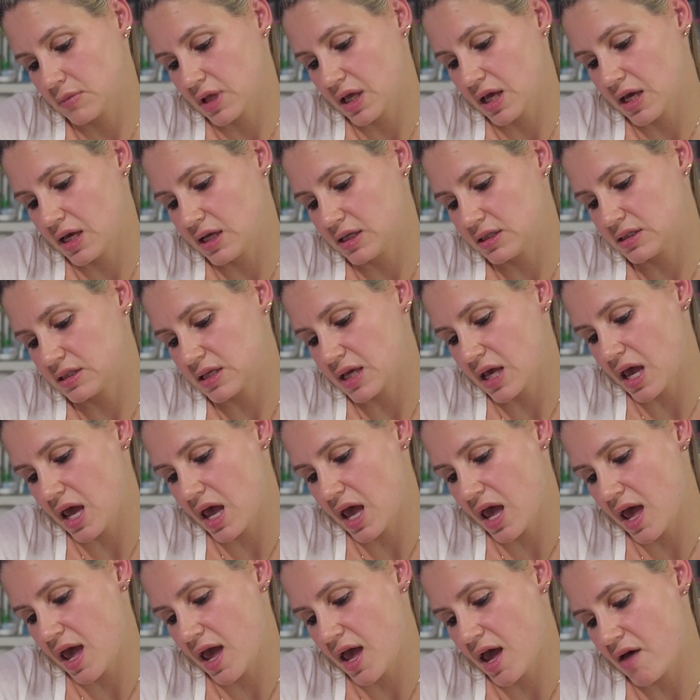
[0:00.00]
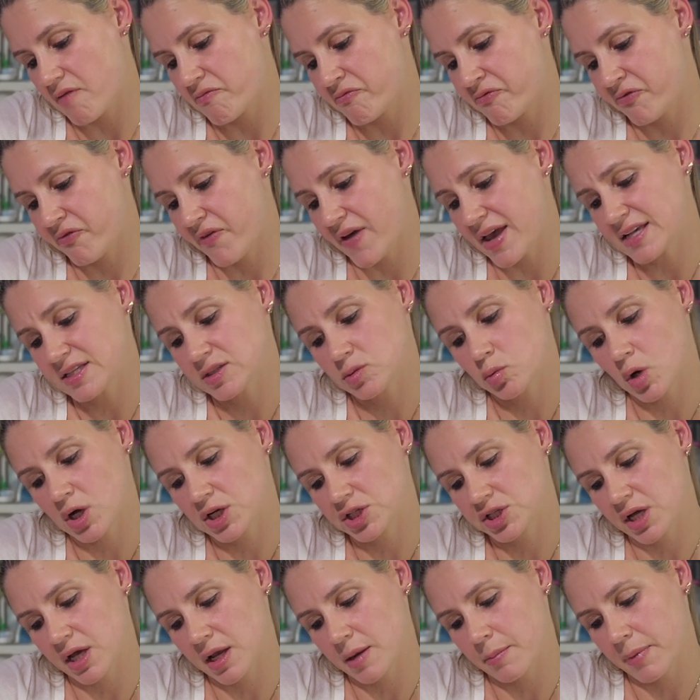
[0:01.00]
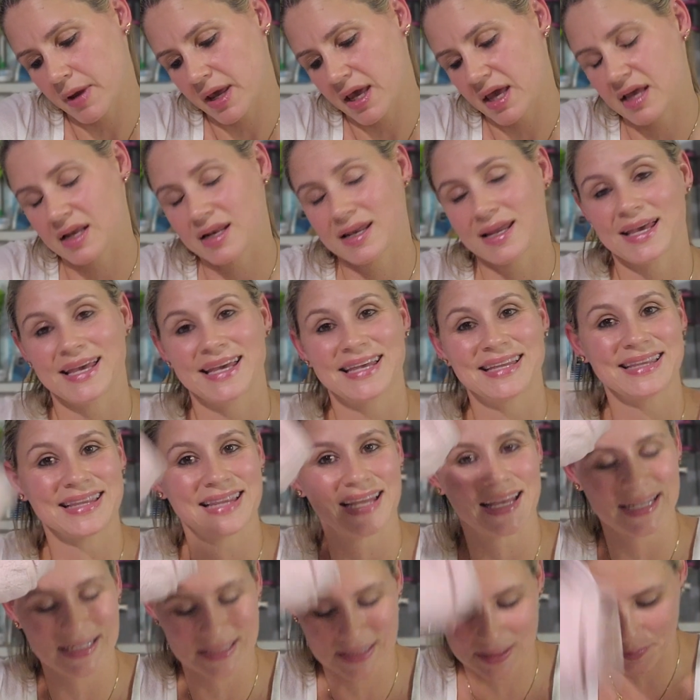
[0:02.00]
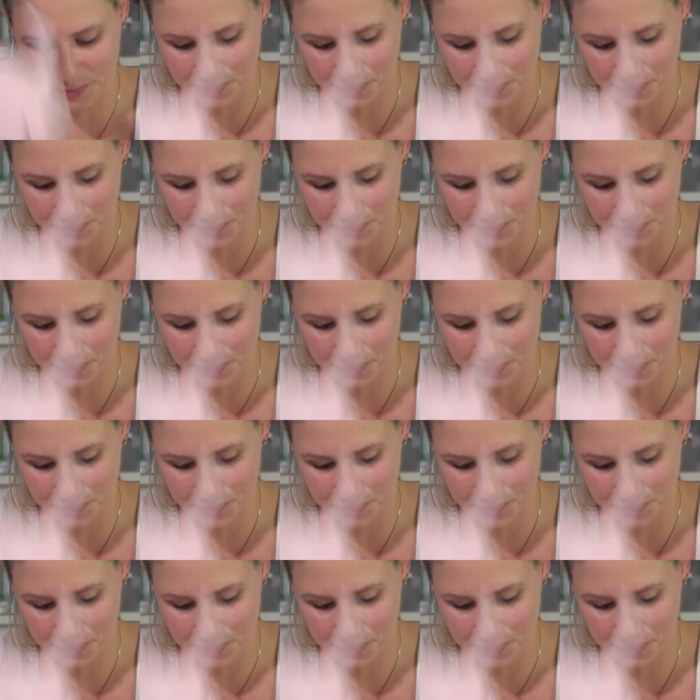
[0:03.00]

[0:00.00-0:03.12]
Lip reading: It's a face wash headband in light